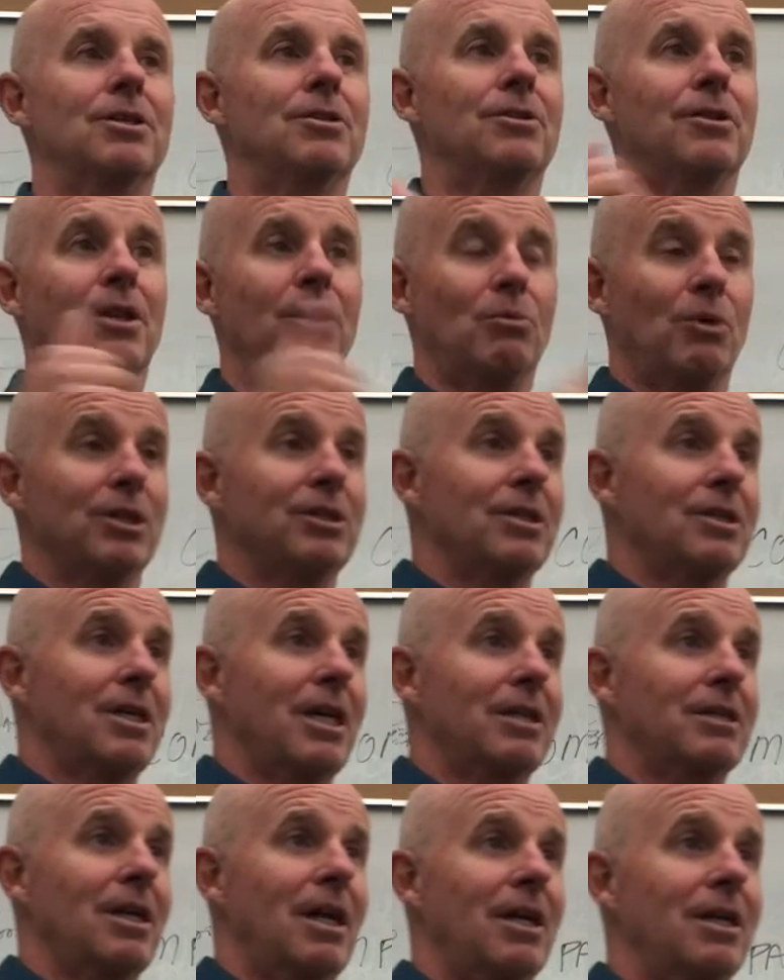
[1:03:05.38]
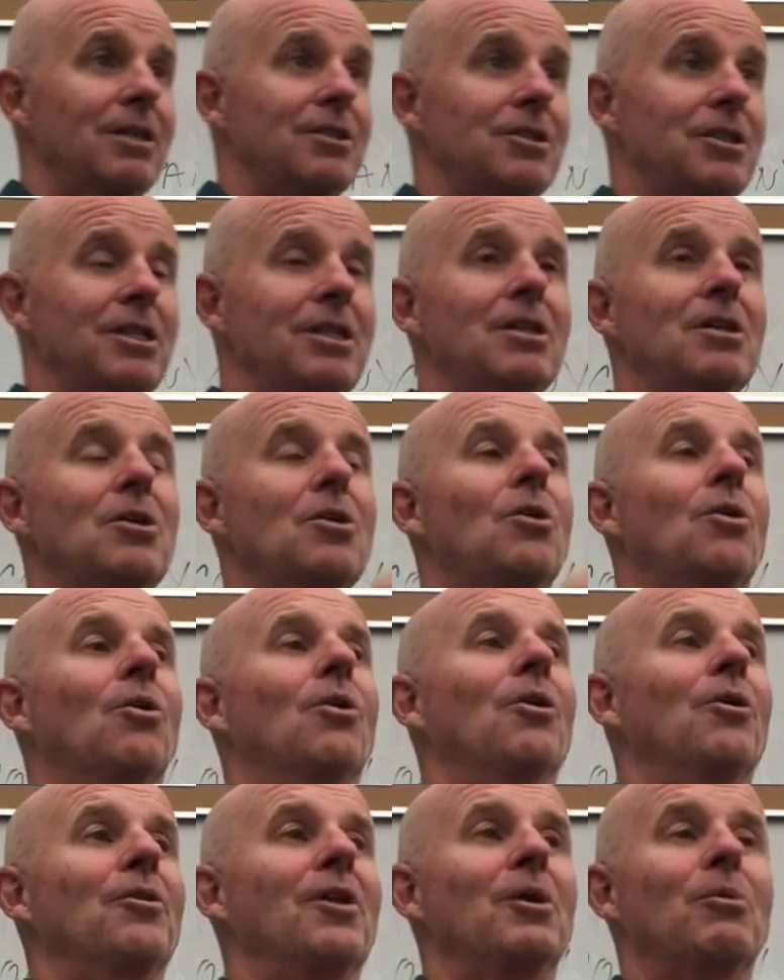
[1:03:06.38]
either they want the technology
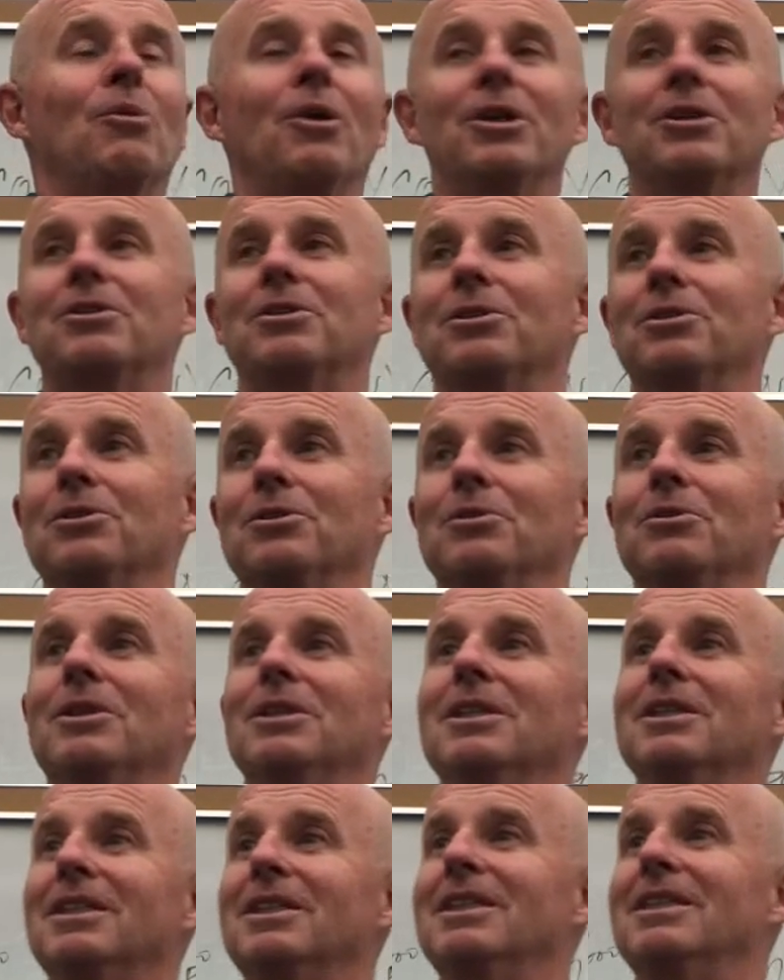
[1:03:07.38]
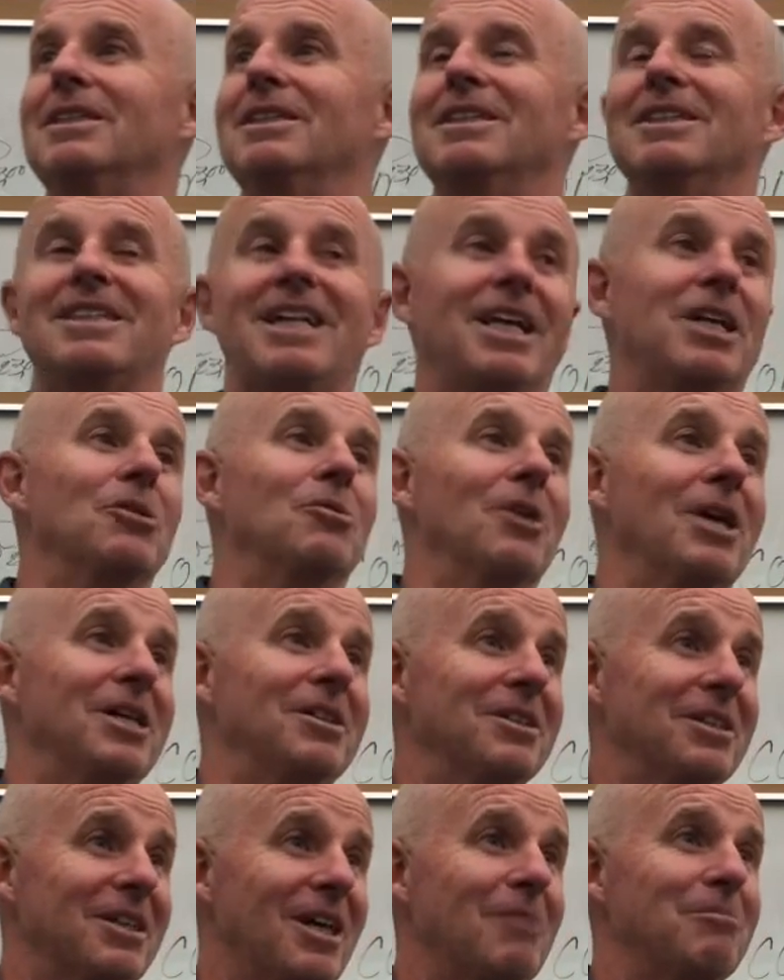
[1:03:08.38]
or they want to take away
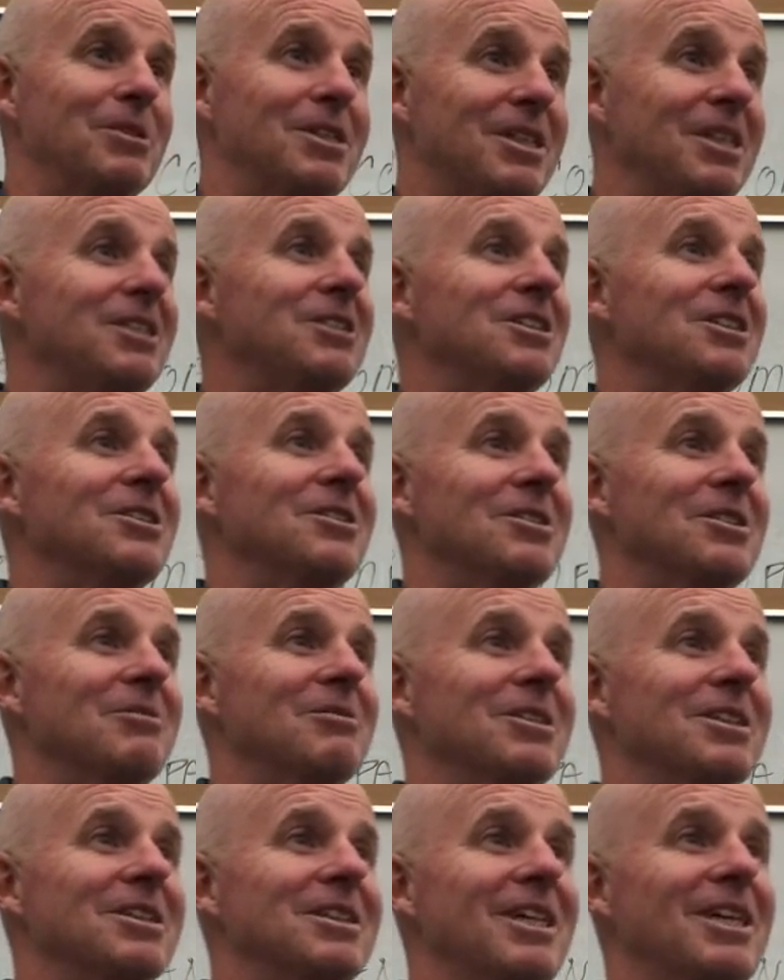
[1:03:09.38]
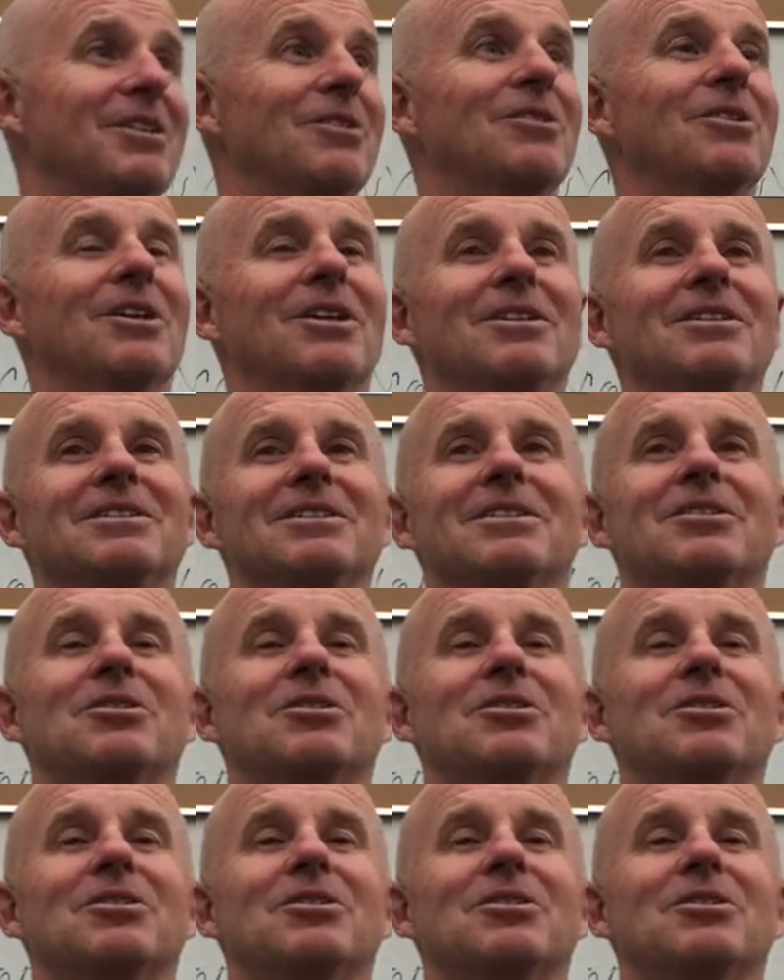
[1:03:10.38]
the competition or something like that. Or